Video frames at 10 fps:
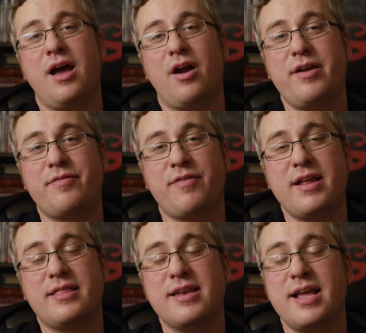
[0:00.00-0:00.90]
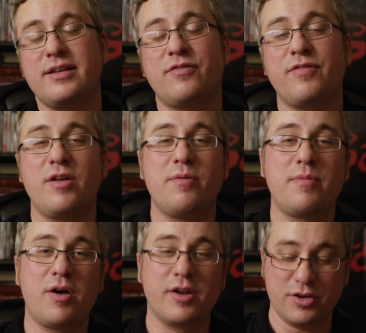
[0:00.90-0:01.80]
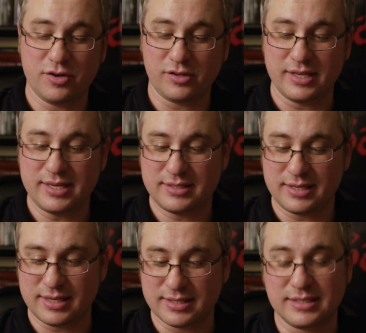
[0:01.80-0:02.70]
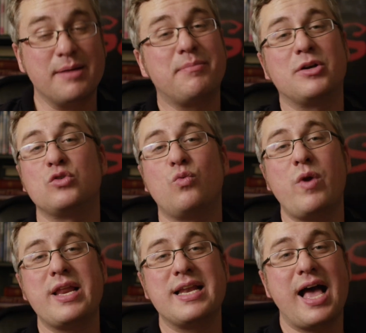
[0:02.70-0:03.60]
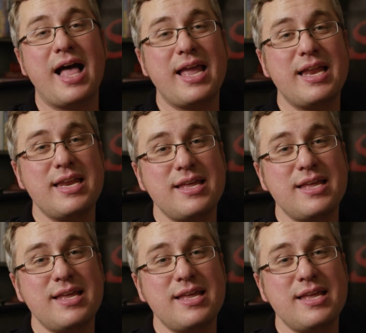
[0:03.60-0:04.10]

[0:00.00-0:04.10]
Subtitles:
All right, Frank, the next film on your list is number 29.